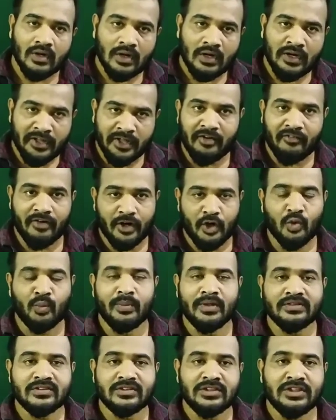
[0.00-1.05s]
derivative,
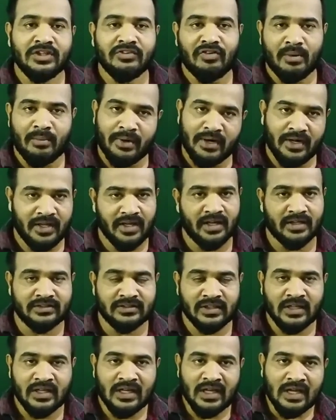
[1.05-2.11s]
means dy by dx,
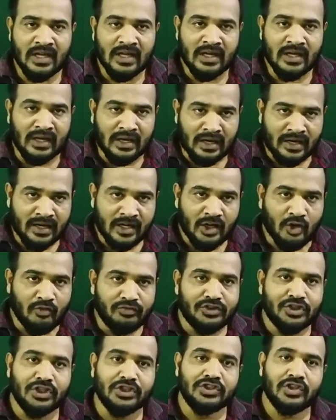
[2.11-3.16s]
a rate
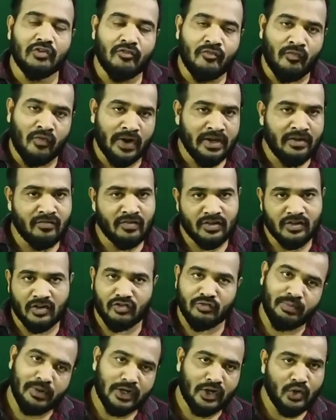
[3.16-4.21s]
of change of y with
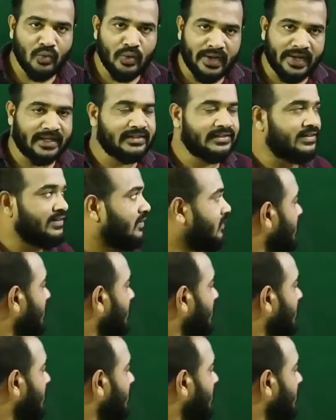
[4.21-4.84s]
respect to x.